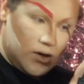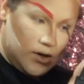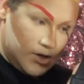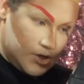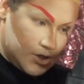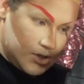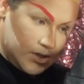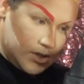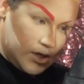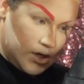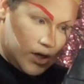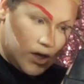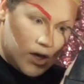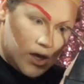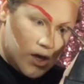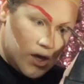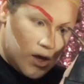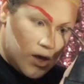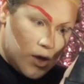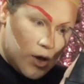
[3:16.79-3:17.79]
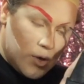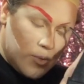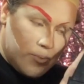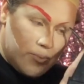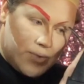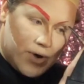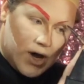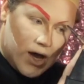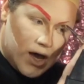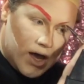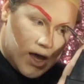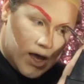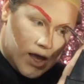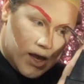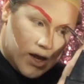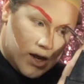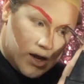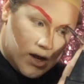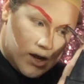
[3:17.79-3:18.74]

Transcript: initially. But